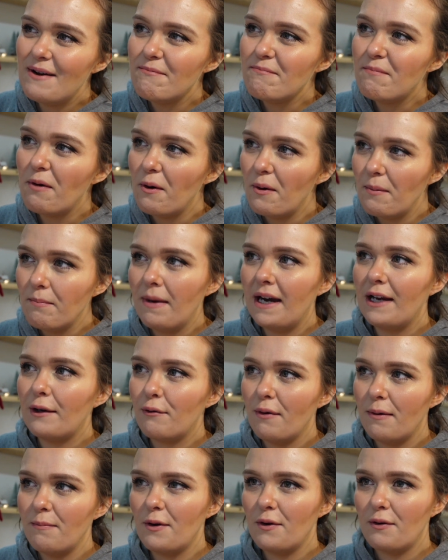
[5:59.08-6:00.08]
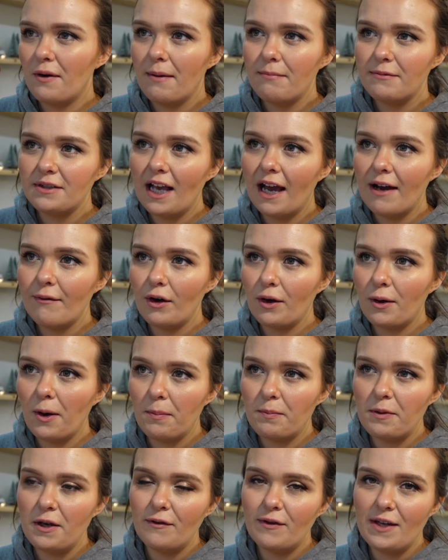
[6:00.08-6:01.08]
But my grandma and grandma's have a
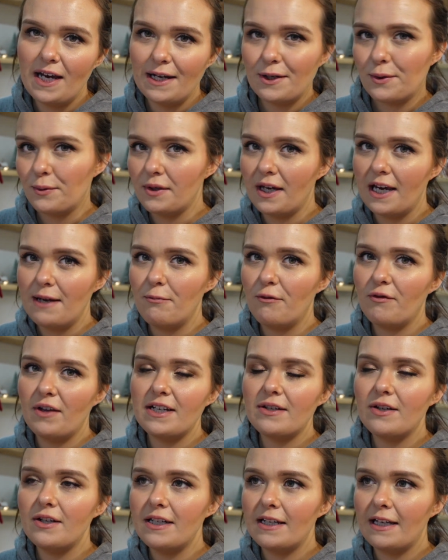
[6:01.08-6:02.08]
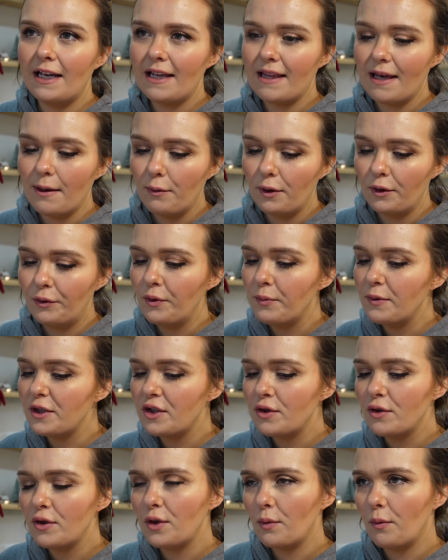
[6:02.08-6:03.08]
copy of the actual game of that, so I didn't get that one. There was
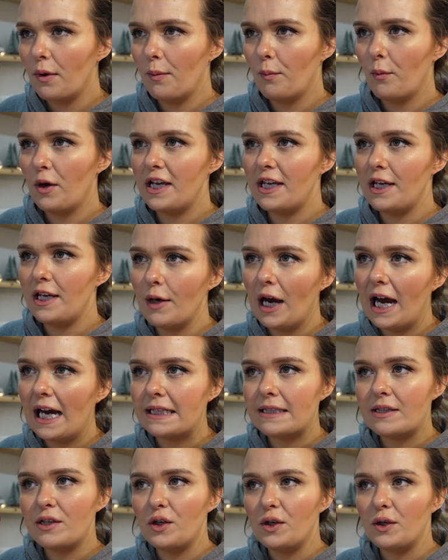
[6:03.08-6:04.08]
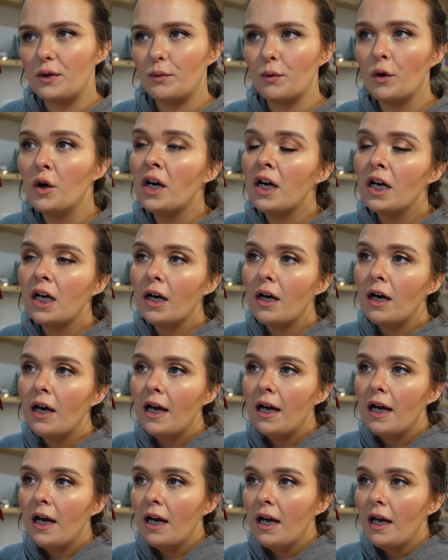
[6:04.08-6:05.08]
another one where had to
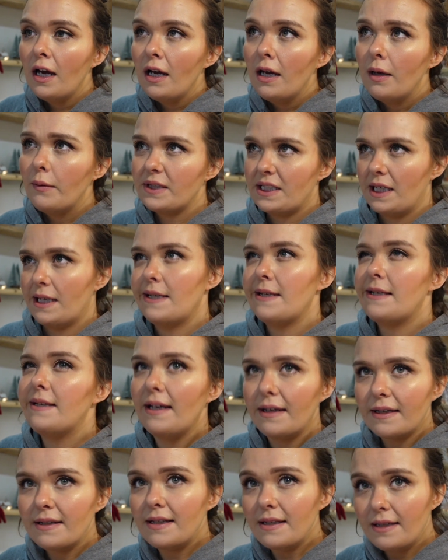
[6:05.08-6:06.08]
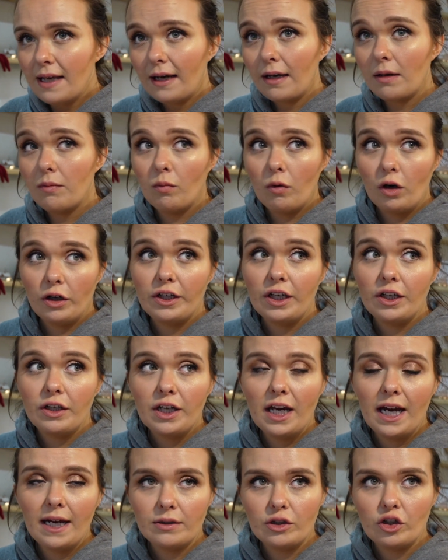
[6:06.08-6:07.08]
it was like a 60 second one, and
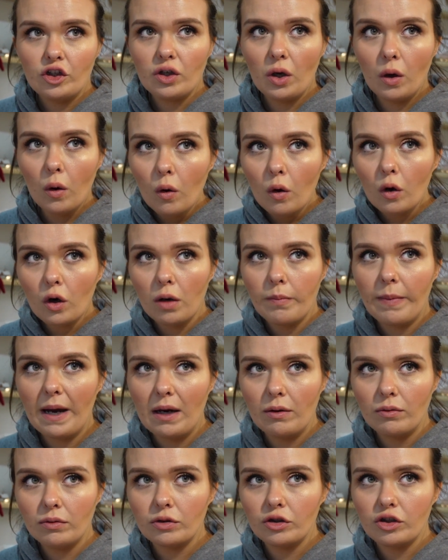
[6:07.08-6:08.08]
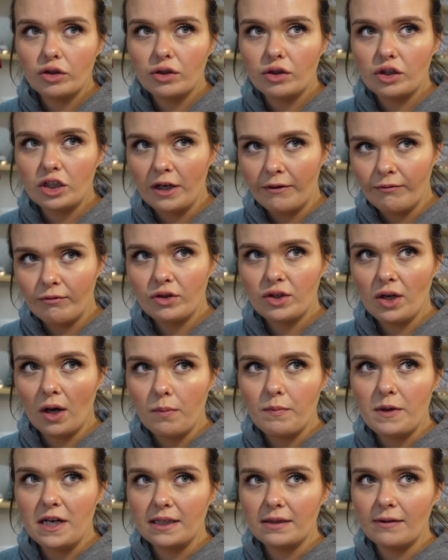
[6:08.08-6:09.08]
you had to talk about different
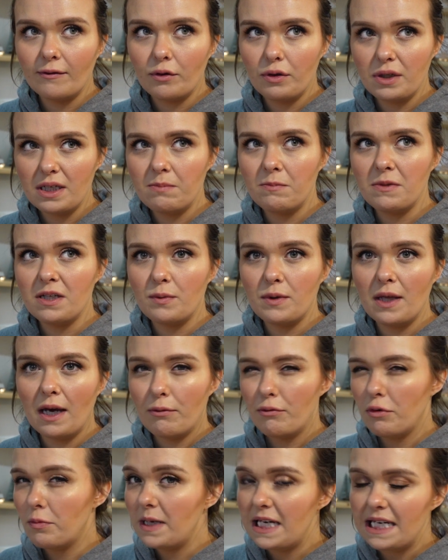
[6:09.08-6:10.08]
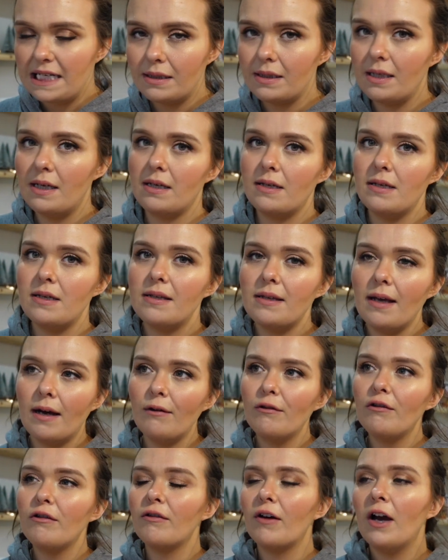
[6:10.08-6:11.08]
topics of Christmas without repeating
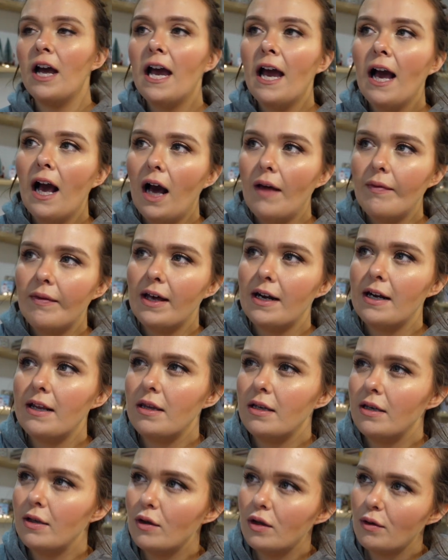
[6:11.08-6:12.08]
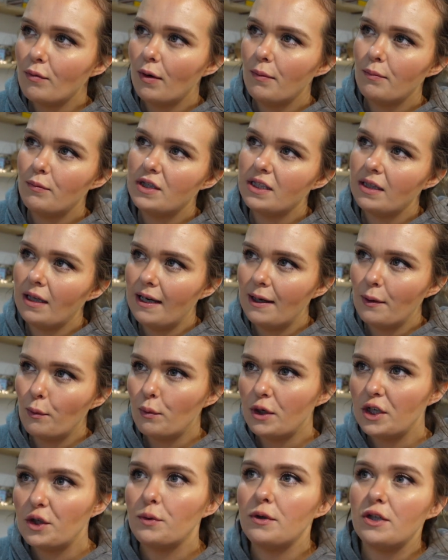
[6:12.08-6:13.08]
yourself. And then I think the other one was
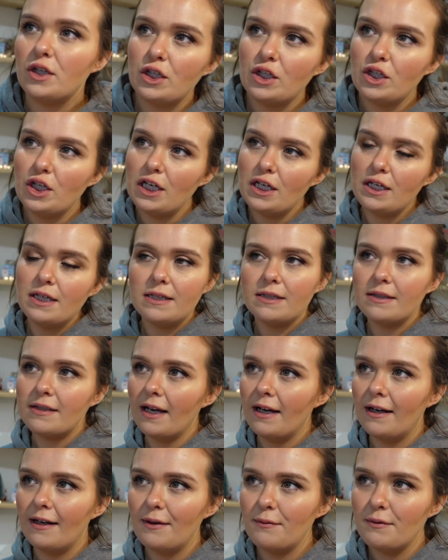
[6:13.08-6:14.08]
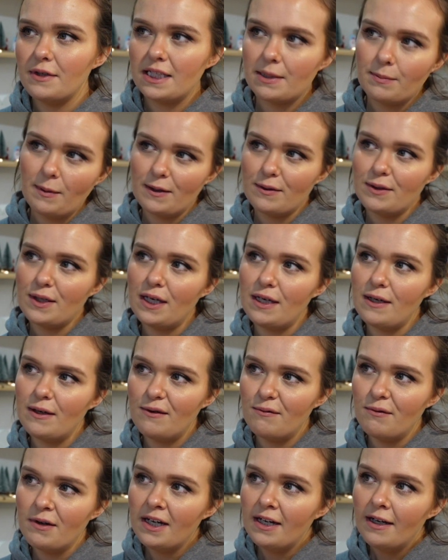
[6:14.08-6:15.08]
like, which would you choose? And it was about
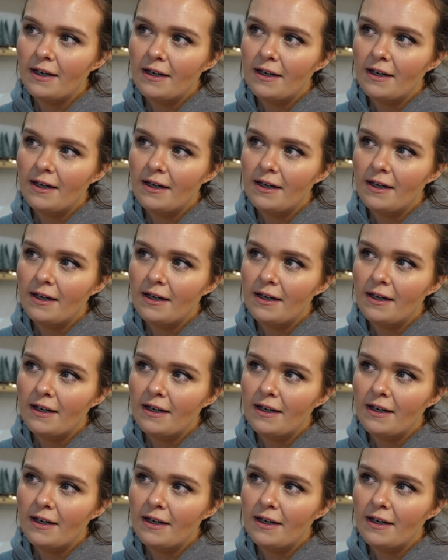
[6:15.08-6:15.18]
two